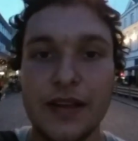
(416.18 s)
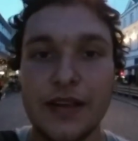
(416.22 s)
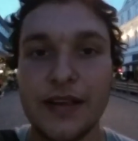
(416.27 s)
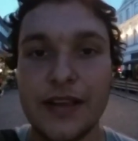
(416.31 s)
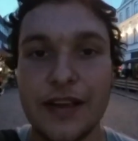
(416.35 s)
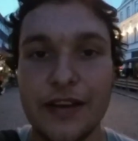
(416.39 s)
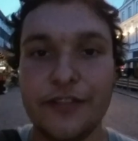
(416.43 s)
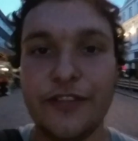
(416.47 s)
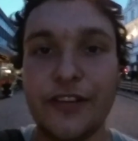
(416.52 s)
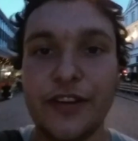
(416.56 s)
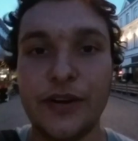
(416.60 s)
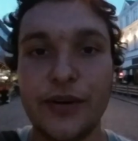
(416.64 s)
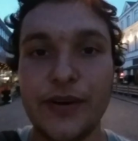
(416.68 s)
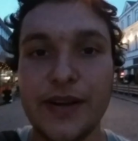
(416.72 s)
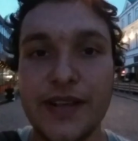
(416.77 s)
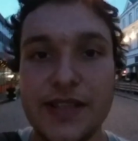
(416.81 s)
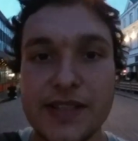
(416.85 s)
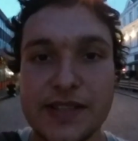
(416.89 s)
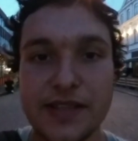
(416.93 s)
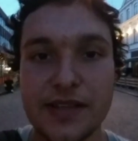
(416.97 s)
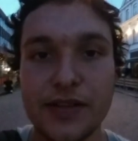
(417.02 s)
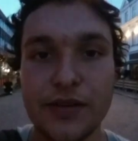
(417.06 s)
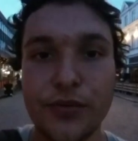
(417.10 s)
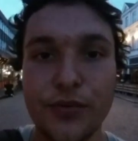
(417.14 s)
Yeah, the
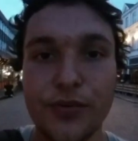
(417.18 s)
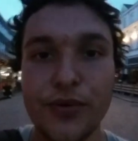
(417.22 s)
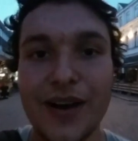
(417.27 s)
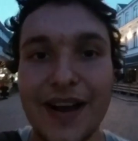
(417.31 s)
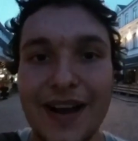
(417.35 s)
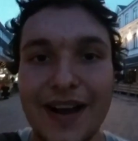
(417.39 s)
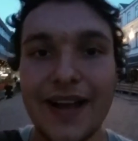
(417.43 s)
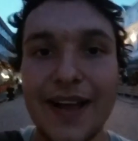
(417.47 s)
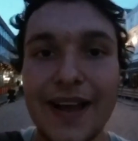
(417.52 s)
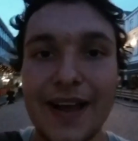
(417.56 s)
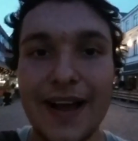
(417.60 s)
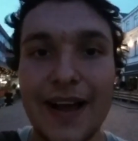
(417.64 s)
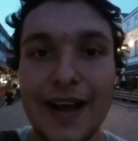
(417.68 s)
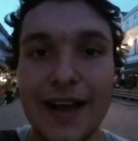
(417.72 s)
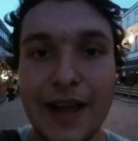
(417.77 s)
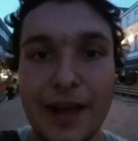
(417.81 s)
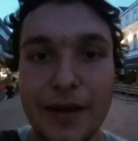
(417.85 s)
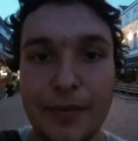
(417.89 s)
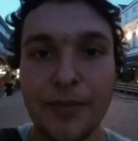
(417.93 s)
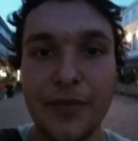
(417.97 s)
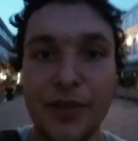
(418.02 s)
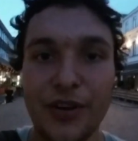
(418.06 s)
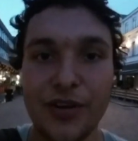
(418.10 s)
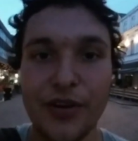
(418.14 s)
reason why I
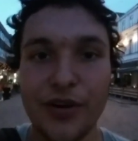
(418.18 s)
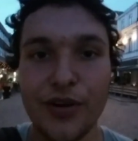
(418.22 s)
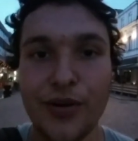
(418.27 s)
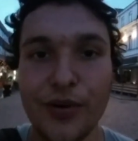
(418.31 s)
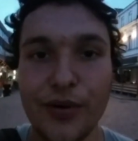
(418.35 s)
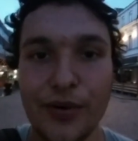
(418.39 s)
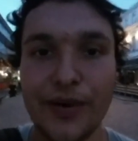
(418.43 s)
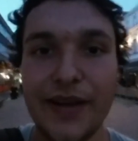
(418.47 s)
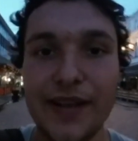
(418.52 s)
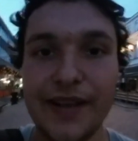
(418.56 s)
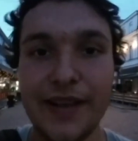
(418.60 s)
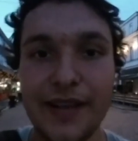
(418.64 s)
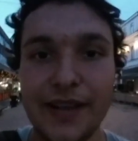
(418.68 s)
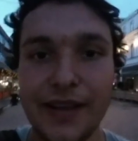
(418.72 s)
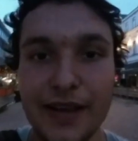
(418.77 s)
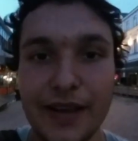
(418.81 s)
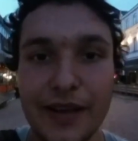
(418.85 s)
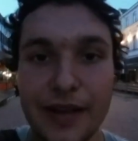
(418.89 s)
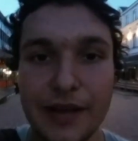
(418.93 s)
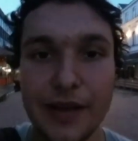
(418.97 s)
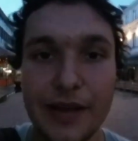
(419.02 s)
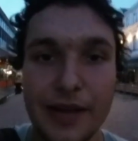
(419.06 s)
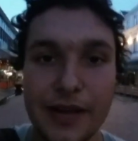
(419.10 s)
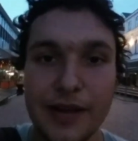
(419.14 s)
am going
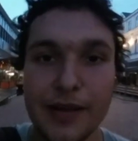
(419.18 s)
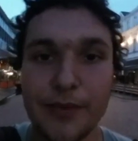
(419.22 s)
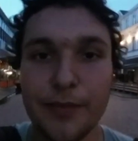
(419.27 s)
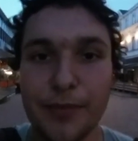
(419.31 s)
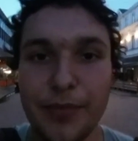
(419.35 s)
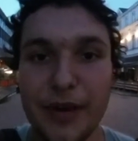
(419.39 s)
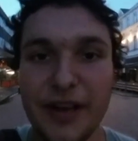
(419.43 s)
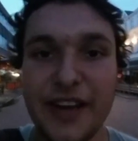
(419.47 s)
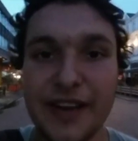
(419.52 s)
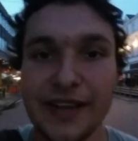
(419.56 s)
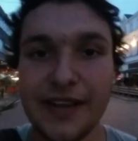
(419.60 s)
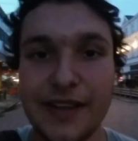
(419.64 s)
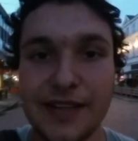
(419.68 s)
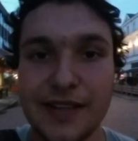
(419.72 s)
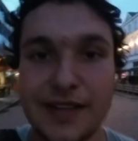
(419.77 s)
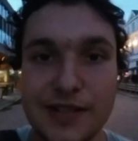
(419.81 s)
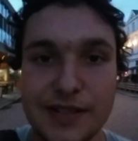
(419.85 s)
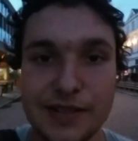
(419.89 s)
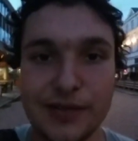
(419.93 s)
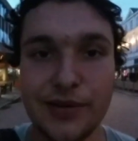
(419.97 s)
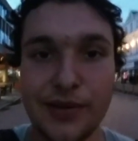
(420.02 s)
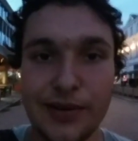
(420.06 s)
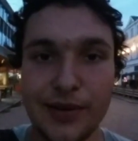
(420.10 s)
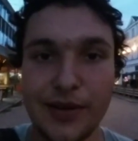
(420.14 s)
back
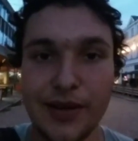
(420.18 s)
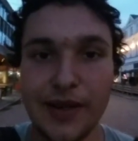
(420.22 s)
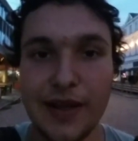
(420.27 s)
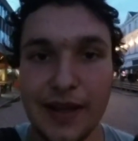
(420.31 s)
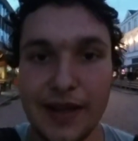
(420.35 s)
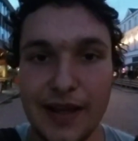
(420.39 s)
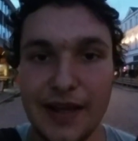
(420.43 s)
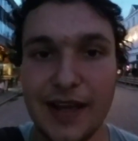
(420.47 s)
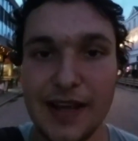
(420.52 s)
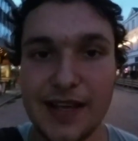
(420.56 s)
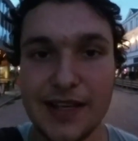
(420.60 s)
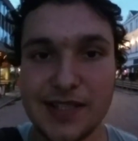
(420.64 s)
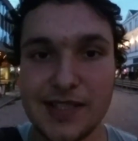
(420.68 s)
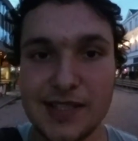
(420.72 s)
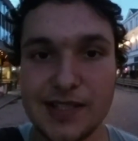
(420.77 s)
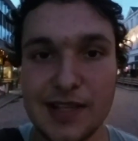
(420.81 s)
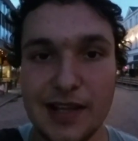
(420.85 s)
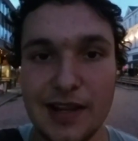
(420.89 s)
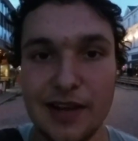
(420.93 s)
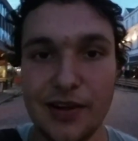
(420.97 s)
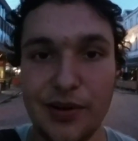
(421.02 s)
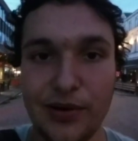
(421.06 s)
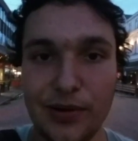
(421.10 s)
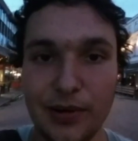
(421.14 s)
to
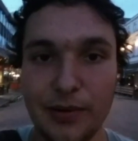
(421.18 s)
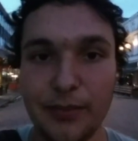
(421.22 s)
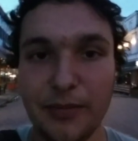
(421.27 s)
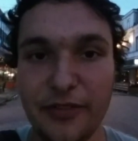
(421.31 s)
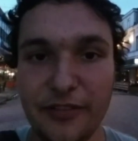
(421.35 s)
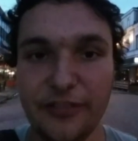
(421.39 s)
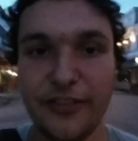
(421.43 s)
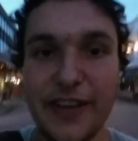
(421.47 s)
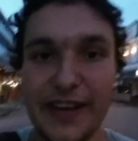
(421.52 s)
Hässleholm